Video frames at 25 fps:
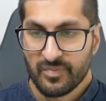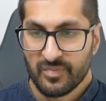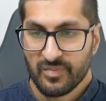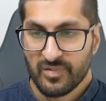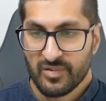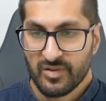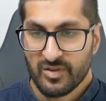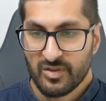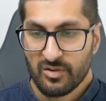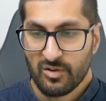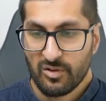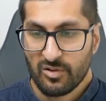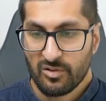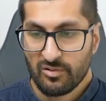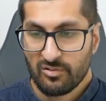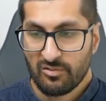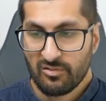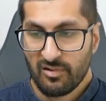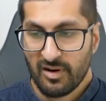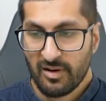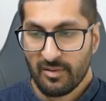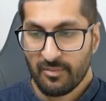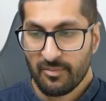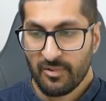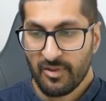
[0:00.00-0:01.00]
Let's go
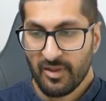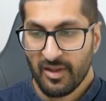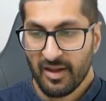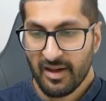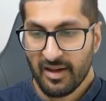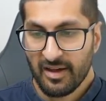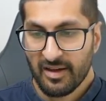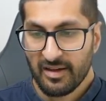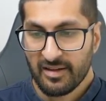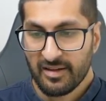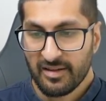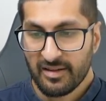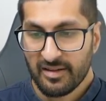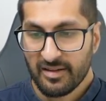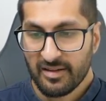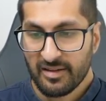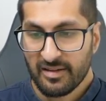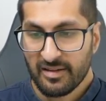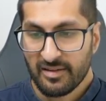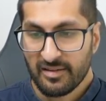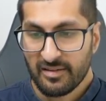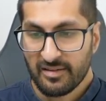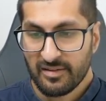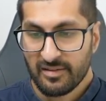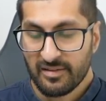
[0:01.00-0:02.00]
grab that
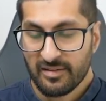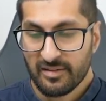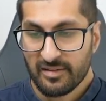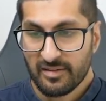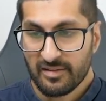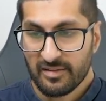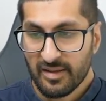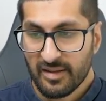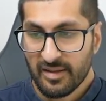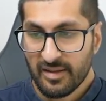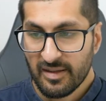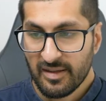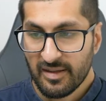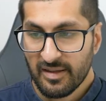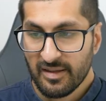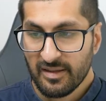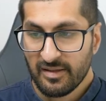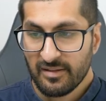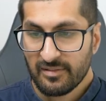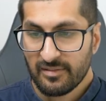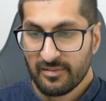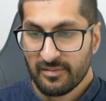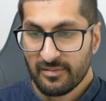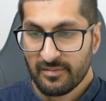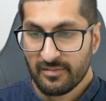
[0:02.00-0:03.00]

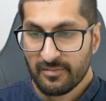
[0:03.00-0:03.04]
here